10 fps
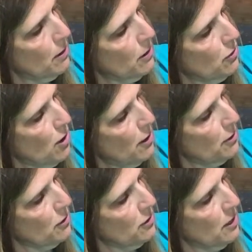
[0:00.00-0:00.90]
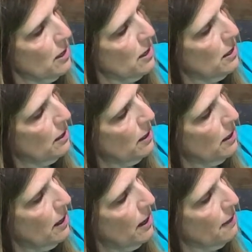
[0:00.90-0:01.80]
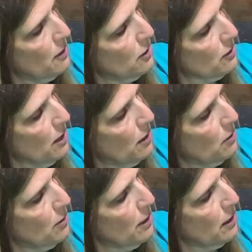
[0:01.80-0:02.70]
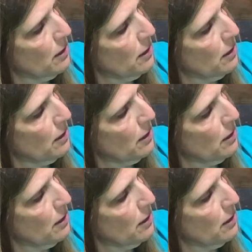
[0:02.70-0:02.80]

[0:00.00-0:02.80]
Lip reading: Draw your seed, and then just color it in.